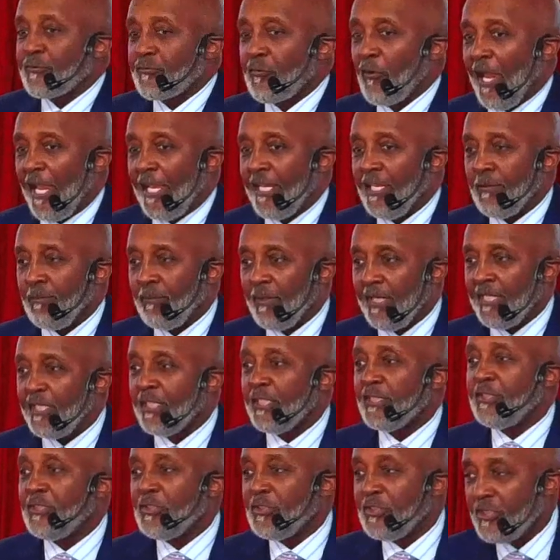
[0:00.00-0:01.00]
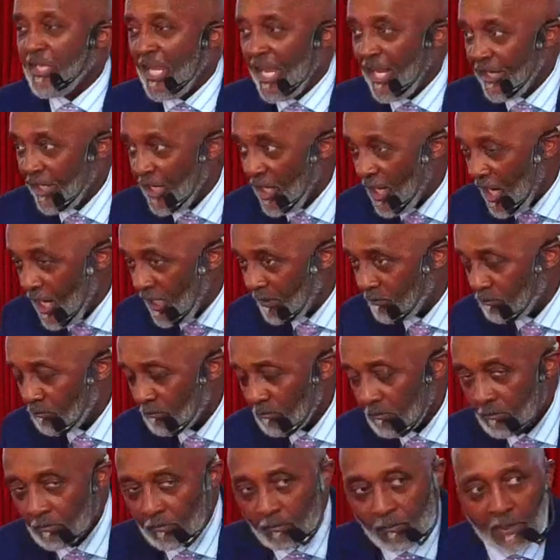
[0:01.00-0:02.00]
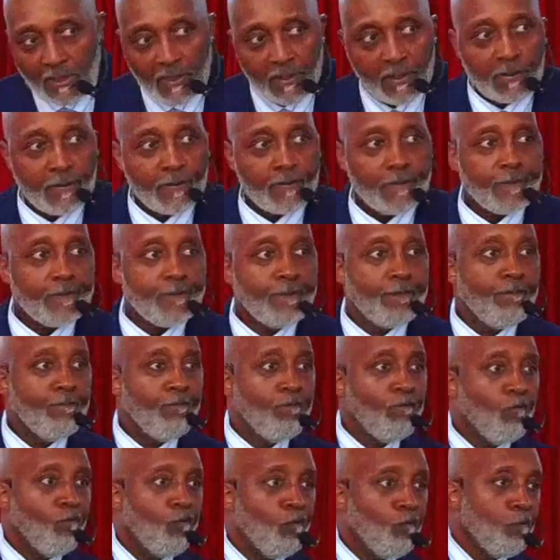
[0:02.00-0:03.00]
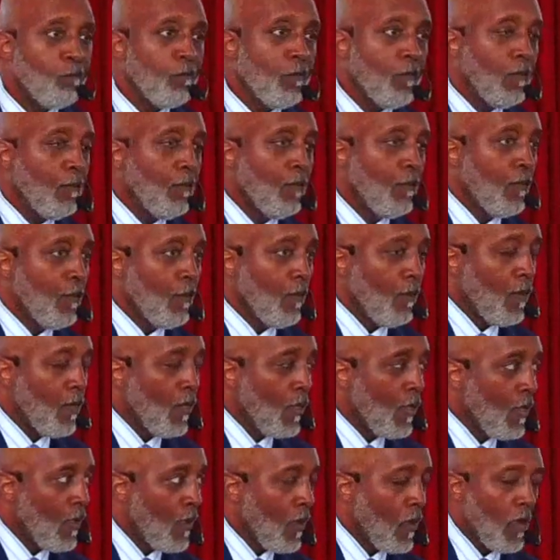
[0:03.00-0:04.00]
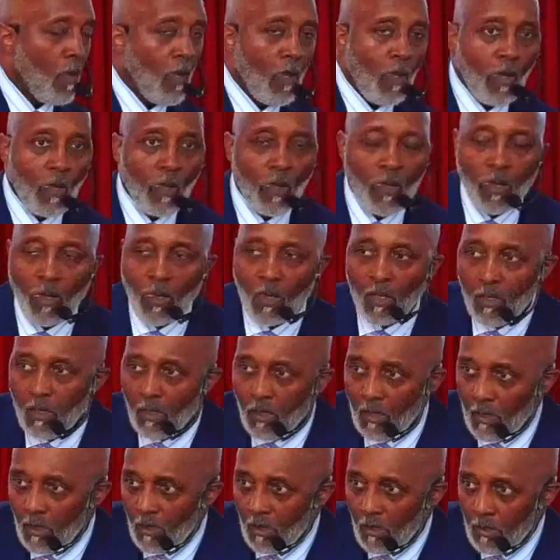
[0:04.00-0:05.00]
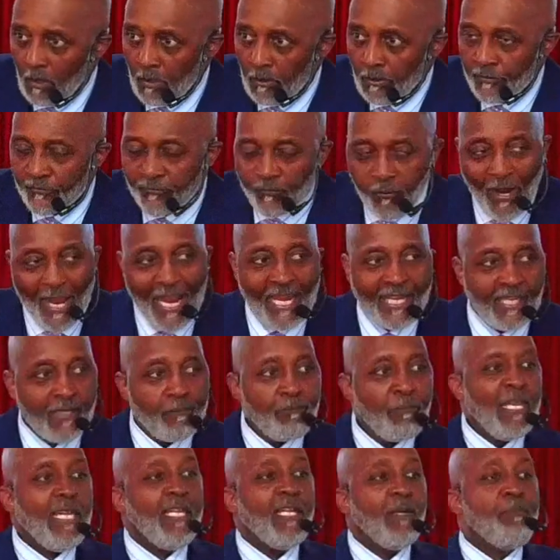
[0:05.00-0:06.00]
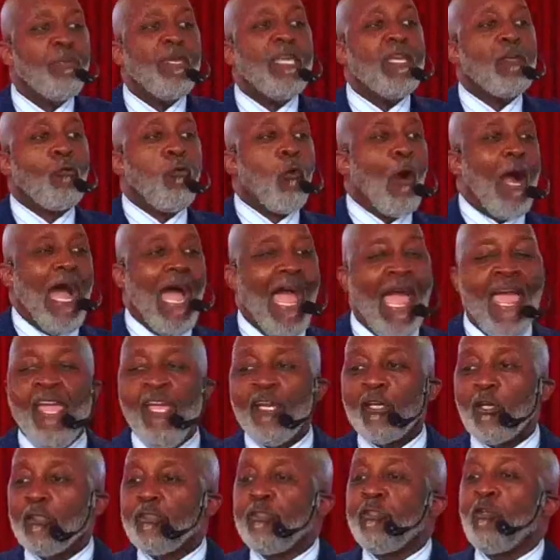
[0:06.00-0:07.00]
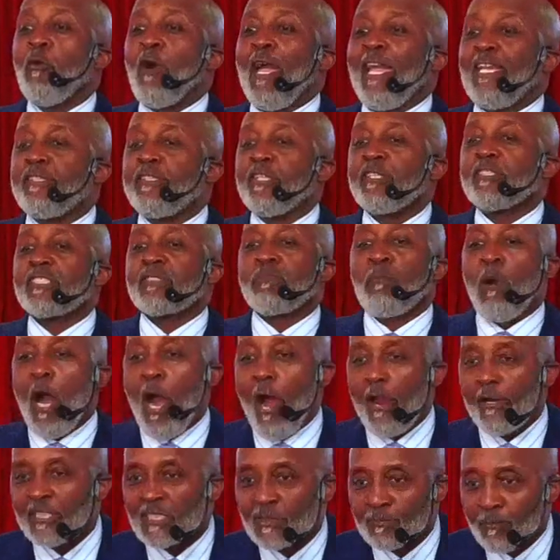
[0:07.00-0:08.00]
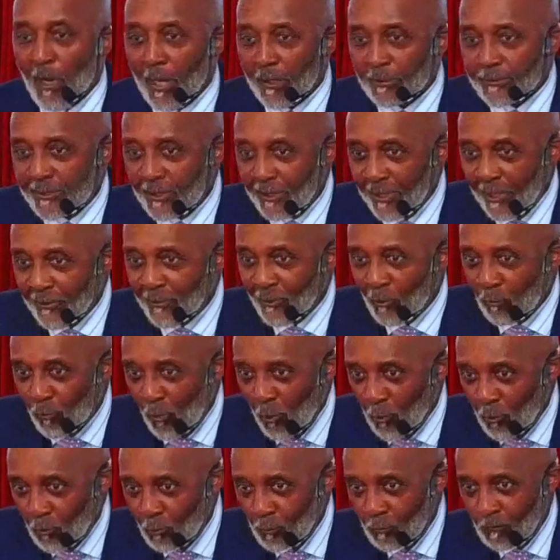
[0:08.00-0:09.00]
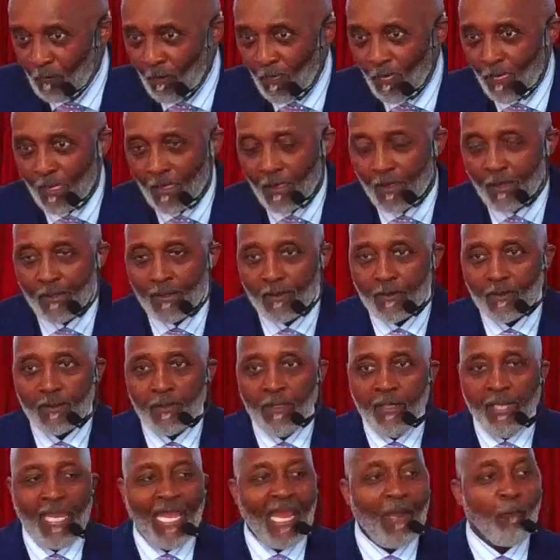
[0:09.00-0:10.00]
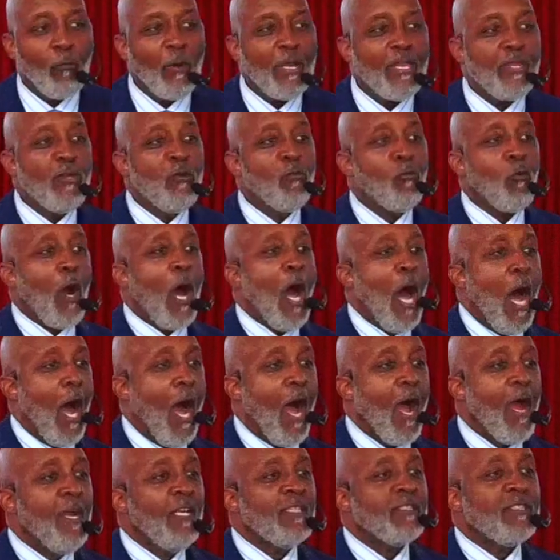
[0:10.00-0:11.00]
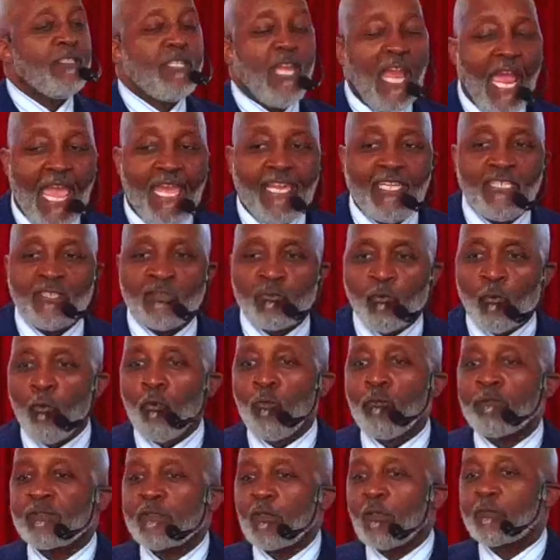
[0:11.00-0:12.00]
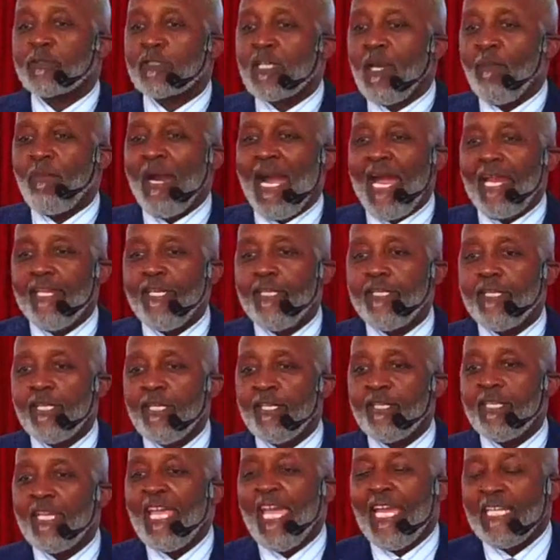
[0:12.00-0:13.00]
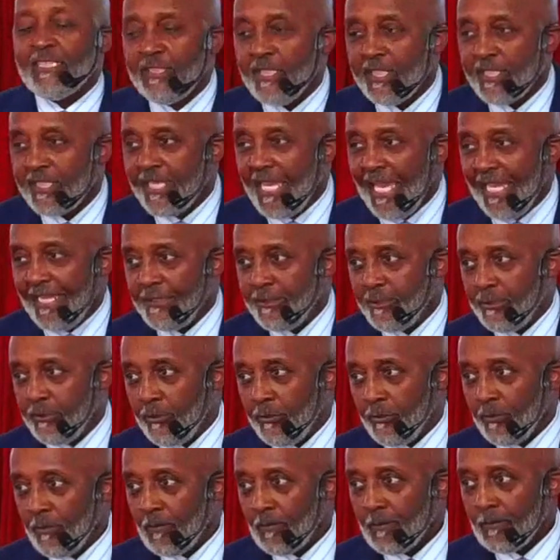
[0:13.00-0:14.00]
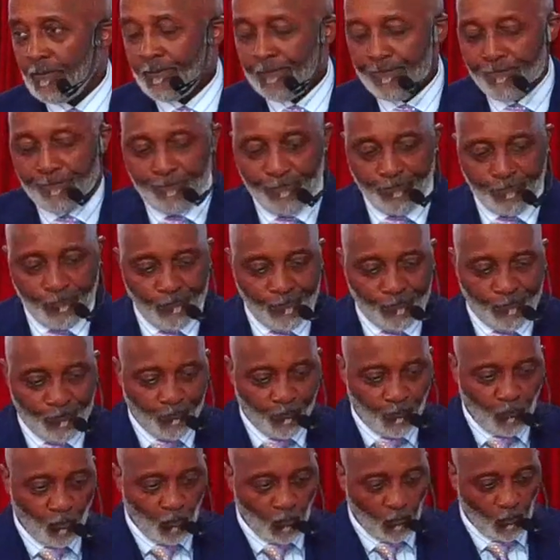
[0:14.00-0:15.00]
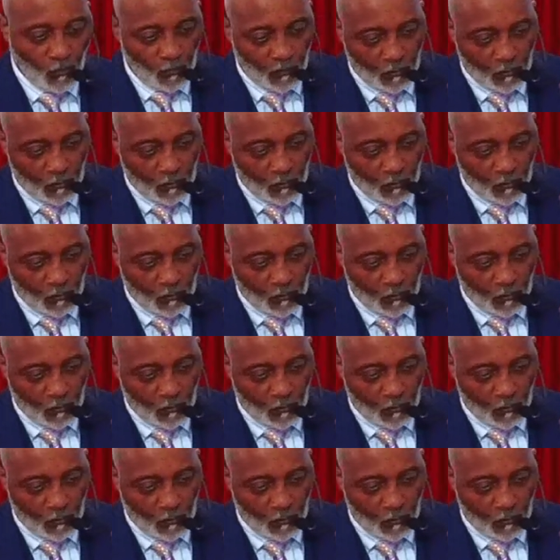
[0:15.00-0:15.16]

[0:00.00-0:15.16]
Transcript: training me to shut up. Oh, you better come on. Yes, sir. Yes, sir. Yes, yes. Yes, Training me to be quiet because you ain't the smartest person in the room. And when you are, change rooms so somebody can educate you. come on. Yes, sir.